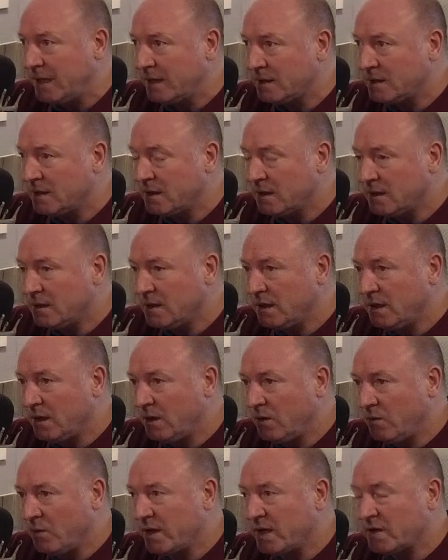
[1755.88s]
and
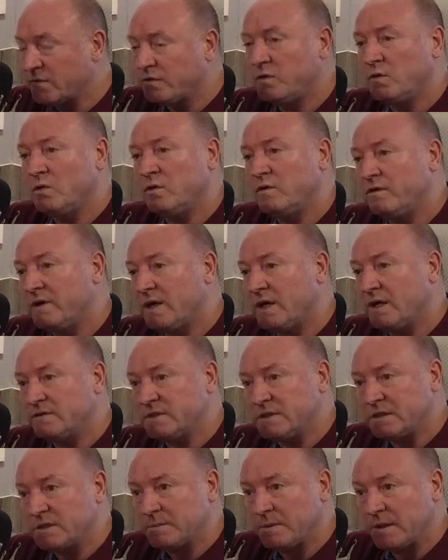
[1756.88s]
we had four,
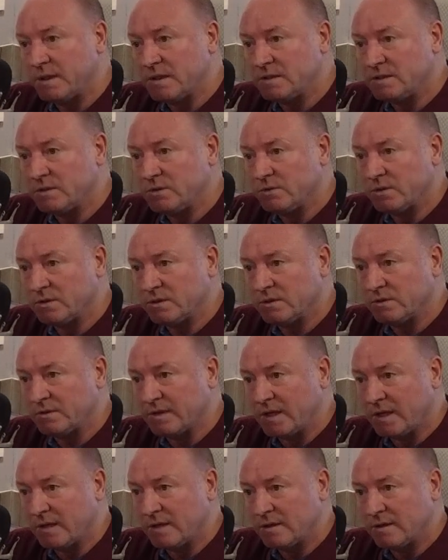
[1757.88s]
five, six players who could
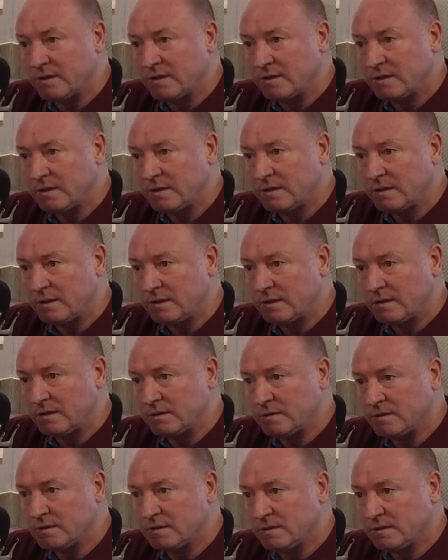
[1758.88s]
do that, you
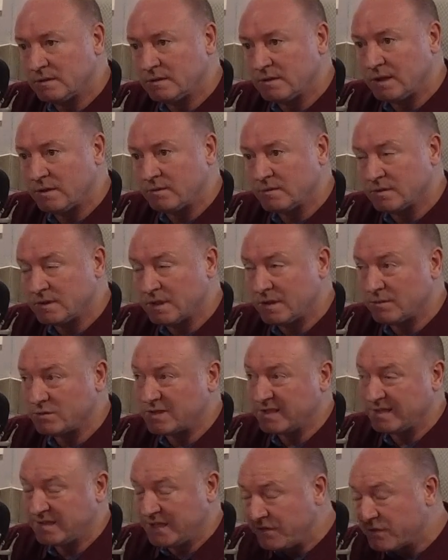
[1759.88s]
know, and, and that was that
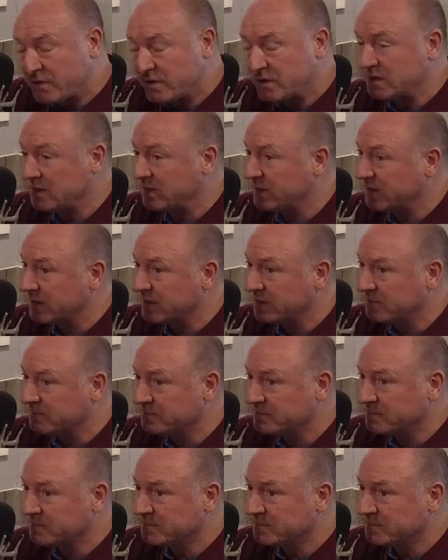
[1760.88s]
was the difference, I think.